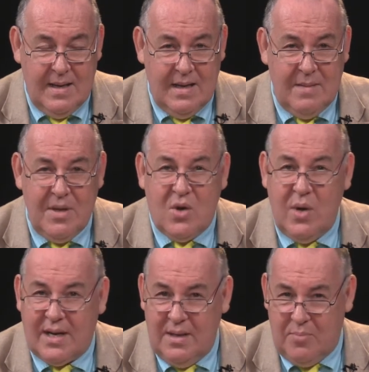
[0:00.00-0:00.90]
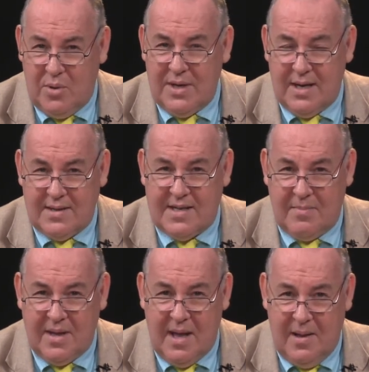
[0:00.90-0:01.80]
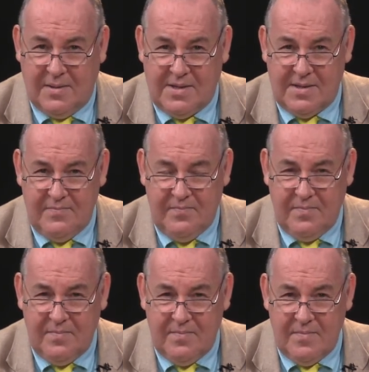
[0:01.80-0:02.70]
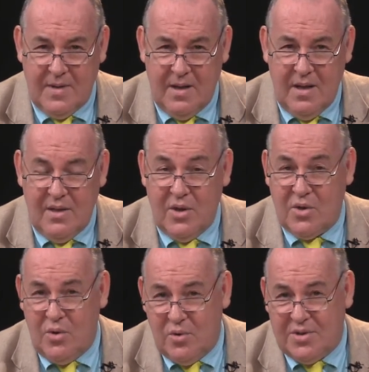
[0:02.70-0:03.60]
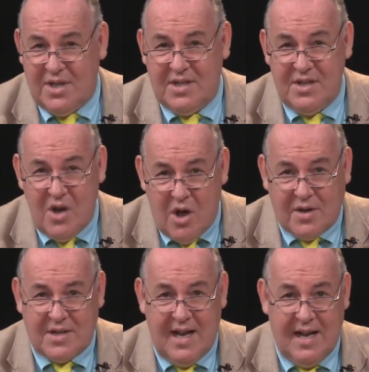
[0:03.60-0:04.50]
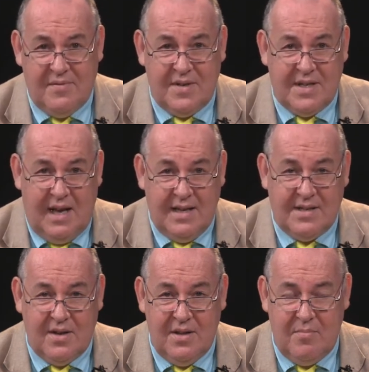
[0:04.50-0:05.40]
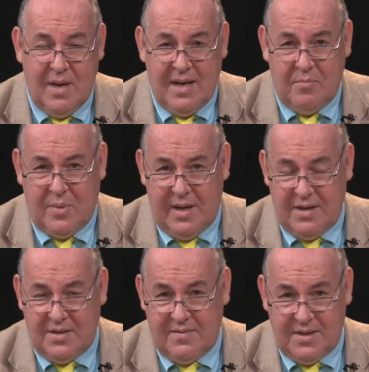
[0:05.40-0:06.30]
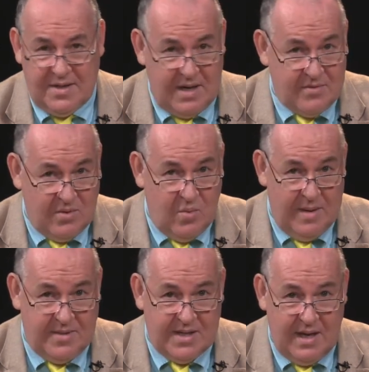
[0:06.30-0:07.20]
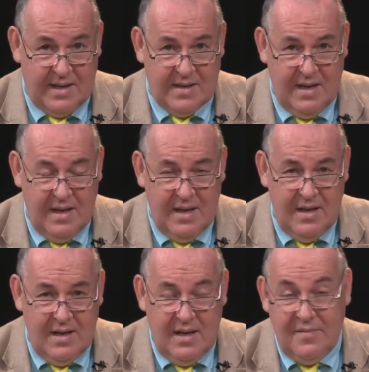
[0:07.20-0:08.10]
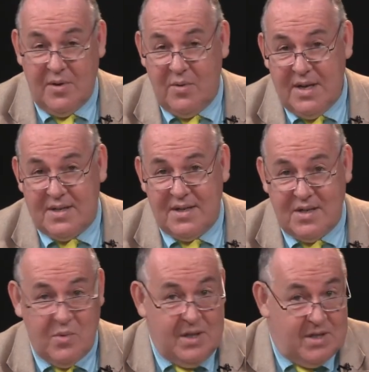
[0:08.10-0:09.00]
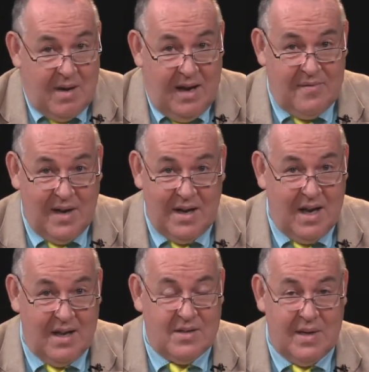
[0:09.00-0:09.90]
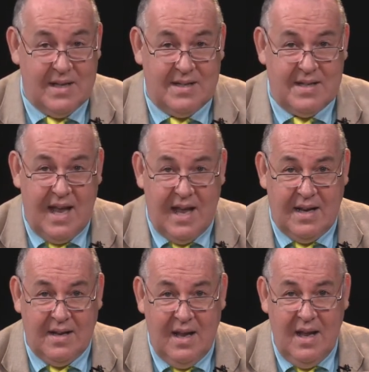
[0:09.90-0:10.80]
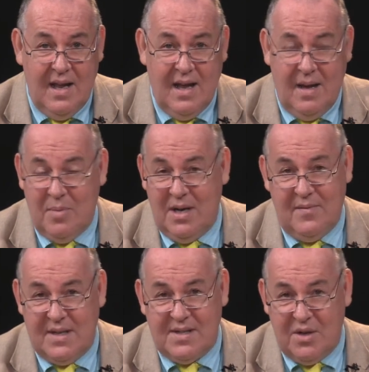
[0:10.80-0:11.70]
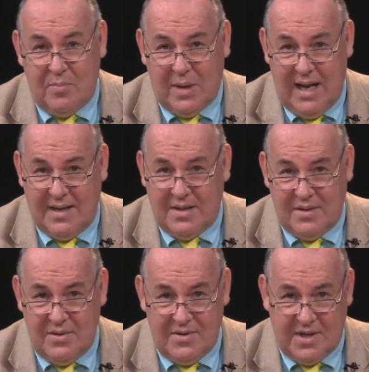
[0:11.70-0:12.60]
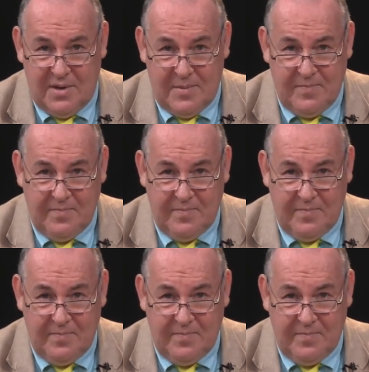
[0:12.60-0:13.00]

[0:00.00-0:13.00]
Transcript: Let me quickly point out something else. The course is not advertised on the main page of the central website, and for reasons which I find hard to understand, I believe there's no plan to do so.